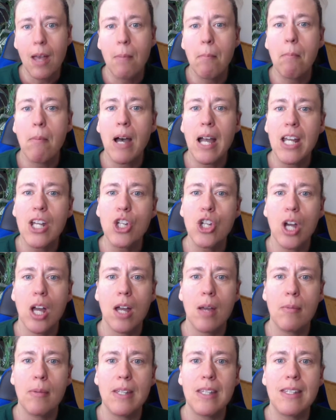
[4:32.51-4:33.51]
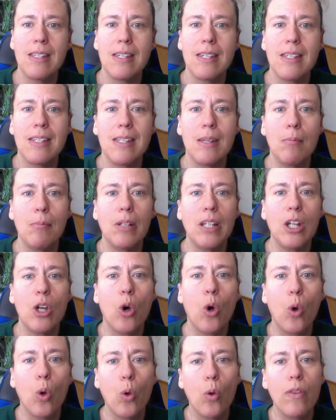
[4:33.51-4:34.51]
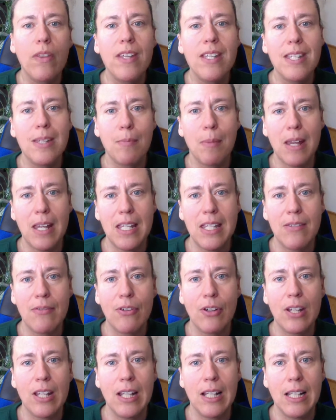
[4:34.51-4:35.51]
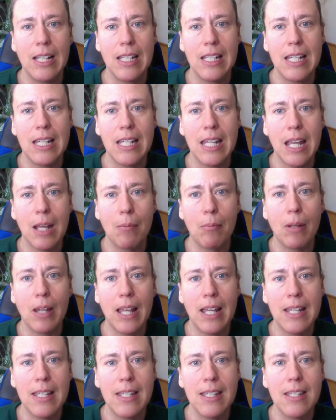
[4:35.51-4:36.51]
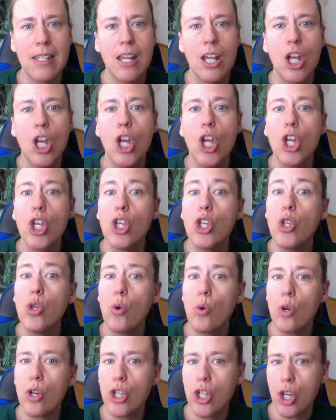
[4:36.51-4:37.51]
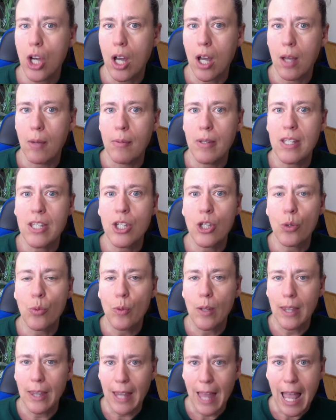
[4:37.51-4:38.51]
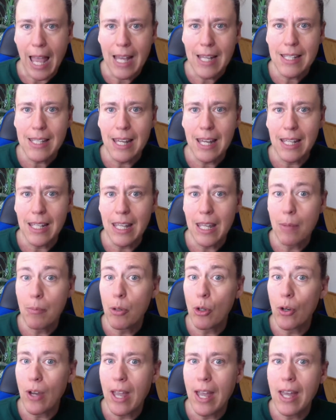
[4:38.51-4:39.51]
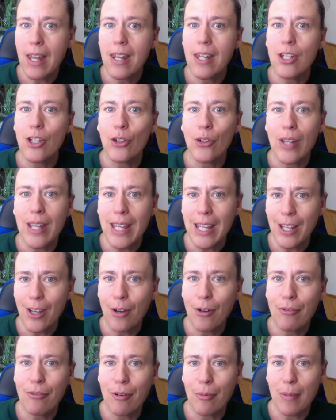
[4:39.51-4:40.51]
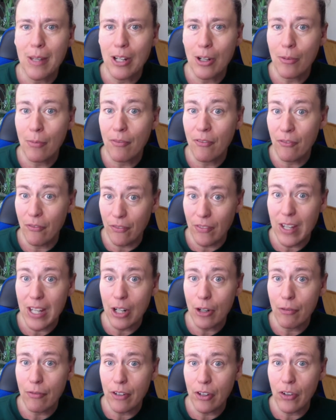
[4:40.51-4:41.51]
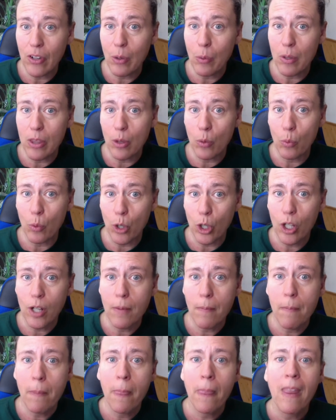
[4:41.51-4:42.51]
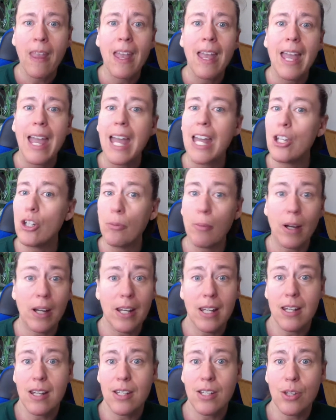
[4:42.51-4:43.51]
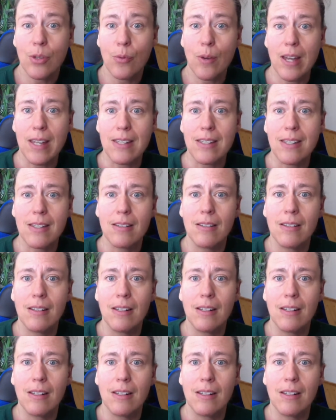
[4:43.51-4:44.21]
My job is to simply hold the space for healing to take place. Your job is to relax and keep your head and your ego from interfering with the work, and your body does the rest.